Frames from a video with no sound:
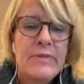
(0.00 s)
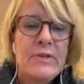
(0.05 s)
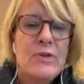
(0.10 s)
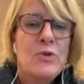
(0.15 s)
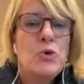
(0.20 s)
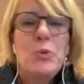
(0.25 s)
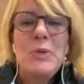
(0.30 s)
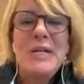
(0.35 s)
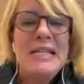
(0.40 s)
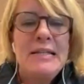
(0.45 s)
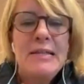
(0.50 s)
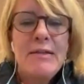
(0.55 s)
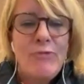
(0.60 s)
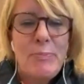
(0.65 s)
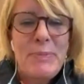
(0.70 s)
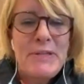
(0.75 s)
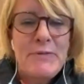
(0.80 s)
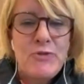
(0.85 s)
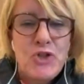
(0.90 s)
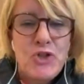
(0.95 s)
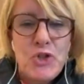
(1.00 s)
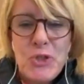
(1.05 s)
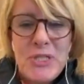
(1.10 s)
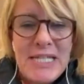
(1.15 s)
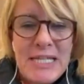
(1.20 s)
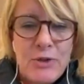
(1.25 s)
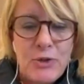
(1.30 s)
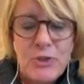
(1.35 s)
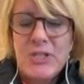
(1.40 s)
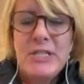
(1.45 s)
Oh, we love a bit of
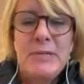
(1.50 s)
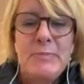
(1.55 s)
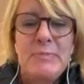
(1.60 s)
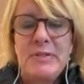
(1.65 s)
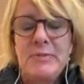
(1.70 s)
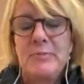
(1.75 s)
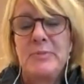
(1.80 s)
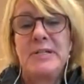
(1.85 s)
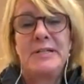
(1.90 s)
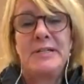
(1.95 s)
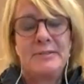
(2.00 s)
juicy gossip, don't we?